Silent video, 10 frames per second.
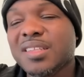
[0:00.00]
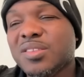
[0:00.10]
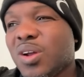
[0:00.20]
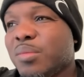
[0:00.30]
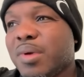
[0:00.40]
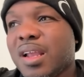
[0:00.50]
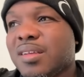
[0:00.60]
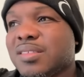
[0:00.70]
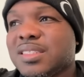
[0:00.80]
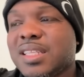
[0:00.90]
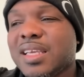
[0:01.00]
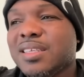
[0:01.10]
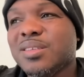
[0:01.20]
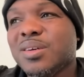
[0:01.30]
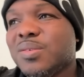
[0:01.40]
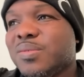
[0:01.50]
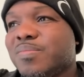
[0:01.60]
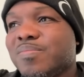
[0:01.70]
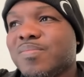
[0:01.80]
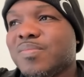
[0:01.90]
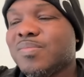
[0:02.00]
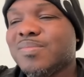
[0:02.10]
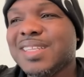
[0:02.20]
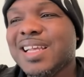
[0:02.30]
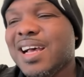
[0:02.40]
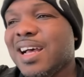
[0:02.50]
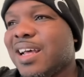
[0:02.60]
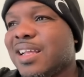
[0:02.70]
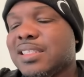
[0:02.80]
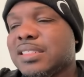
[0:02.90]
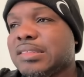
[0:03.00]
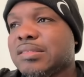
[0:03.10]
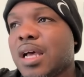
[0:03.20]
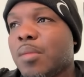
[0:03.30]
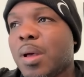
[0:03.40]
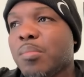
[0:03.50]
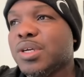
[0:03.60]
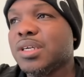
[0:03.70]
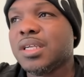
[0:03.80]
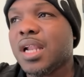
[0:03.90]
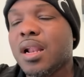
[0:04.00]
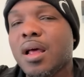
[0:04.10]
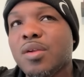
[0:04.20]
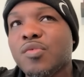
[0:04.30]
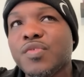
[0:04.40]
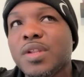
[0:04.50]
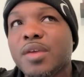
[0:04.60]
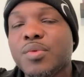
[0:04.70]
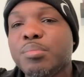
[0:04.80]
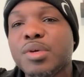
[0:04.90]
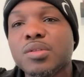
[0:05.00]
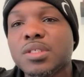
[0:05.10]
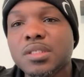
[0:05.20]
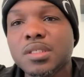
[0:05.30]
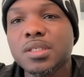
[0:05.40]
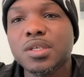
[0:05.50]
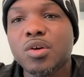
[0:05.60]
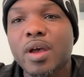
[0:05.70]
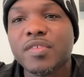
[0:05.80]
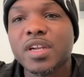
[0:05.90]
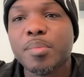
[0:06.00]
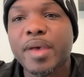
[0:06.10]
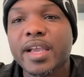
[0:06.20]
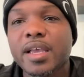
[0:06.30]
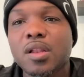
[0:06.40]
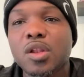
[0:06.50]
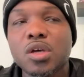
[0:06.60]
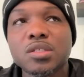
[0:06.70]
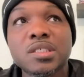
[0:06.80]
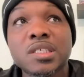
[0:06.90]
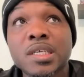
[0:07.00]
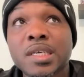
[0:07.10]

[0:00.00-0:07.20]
thought about it and I was just like, you know, nah, I'm good. I don't feel like rebuilding, you know, after that Pacquiao loss.